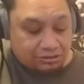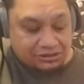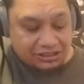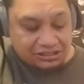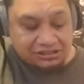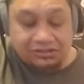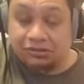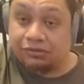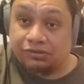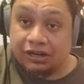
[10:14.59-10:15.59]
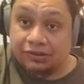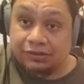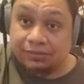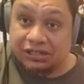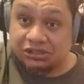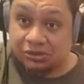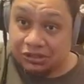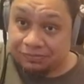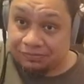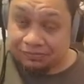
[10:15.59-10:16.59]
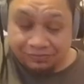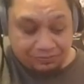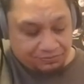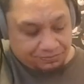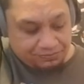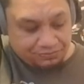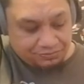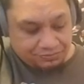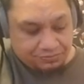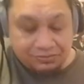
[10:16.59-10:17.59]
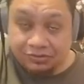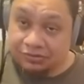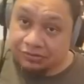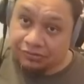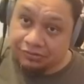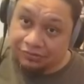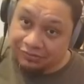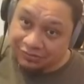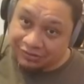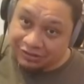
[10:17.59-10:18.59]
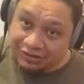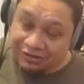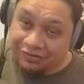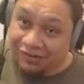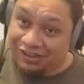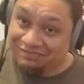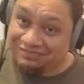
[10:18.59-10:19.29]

so that's the 3rd fret of the B string. Right?